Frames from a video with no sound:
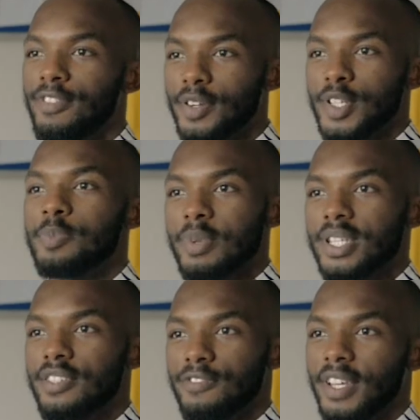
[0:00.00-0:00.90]
very
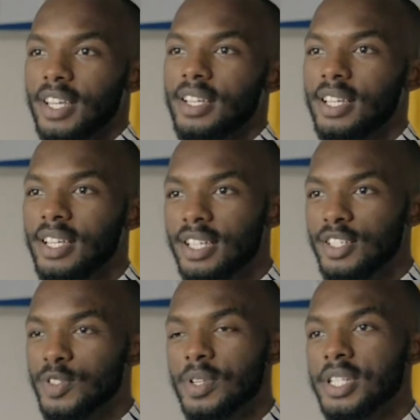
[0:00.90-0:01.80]
specific and
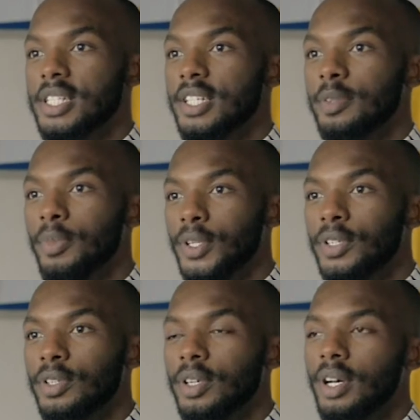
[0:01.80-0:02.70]
strategic
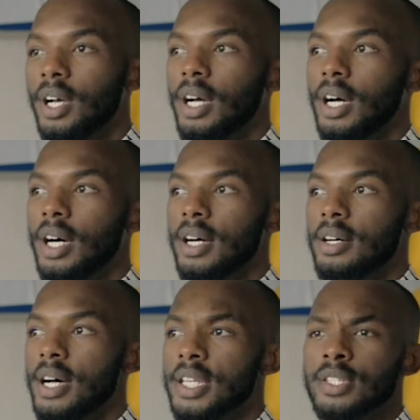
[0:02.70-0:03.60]
model.
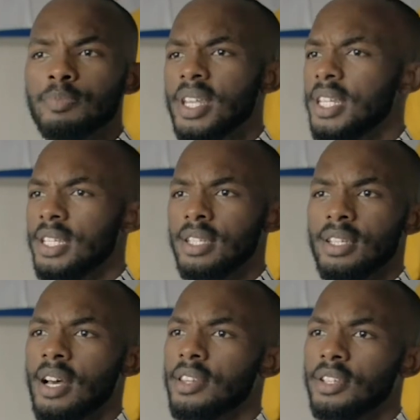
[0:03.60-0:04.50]
As
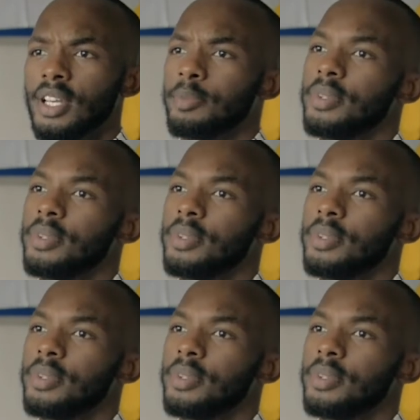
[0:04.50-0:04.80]
many other young